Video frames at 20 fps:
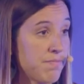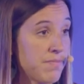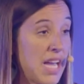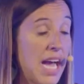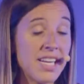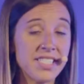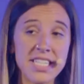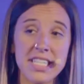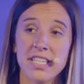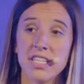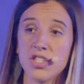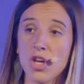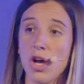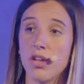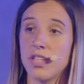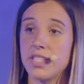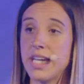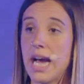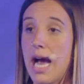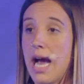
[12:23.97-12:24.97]
I see this all
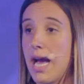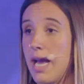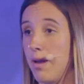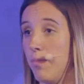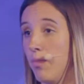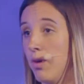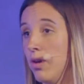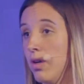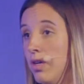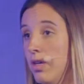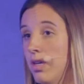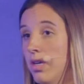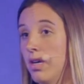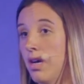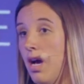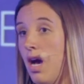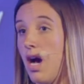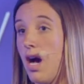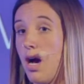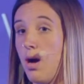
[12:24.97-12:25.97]
the time
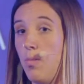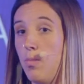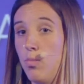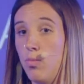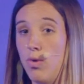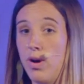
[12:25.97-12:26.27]
um,